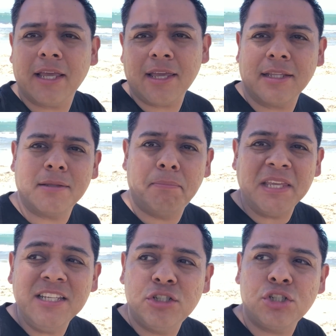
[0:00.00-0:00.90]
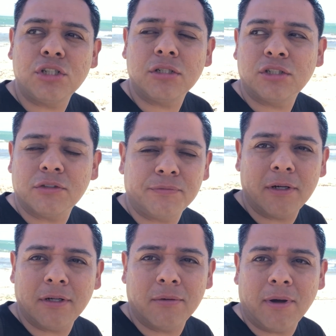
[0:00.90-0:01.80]
day at the beach. Just
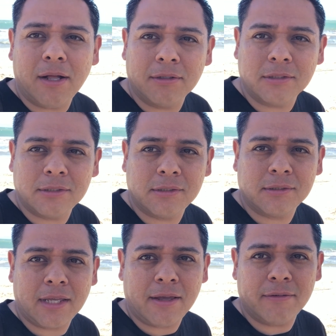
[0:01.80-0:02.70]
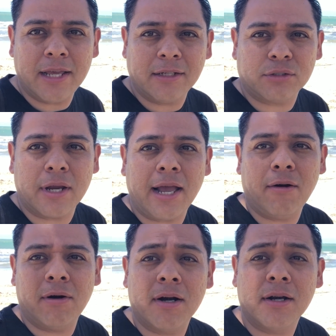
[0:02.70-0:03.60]
for a little while. We just have an extra
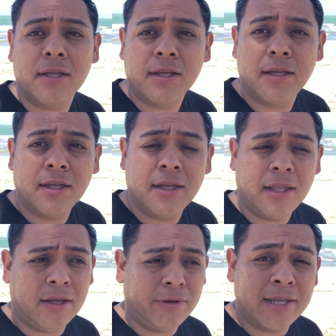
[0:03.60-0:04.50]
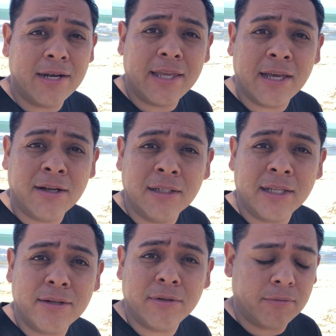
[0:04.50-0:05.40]
hour that we can kill,
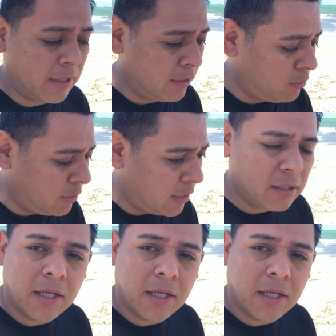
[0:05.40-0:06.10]
and we want to do that.